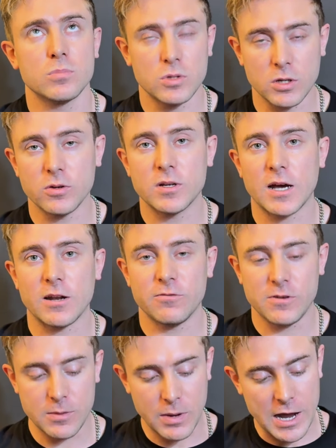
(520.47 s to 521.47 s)
the good kind of
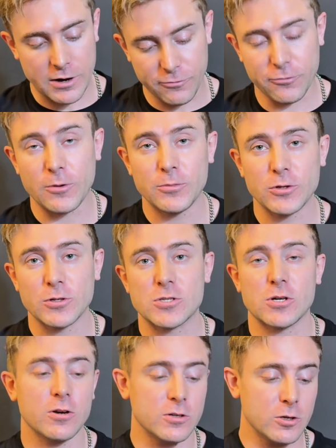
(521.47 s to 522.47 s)
feedback from your
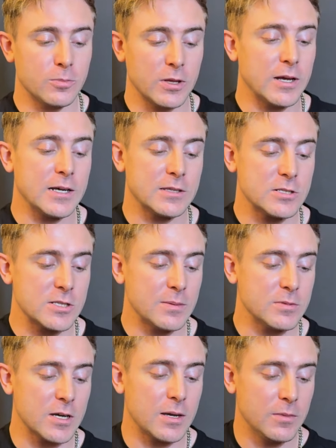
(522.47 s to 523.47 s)
guitar and you're playing at the same
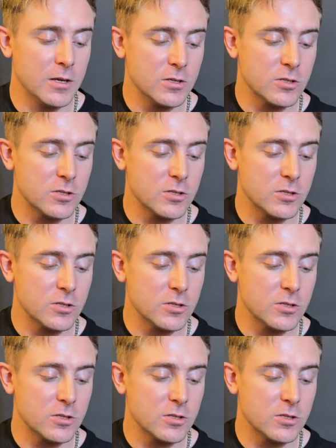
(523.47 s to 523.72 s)
time.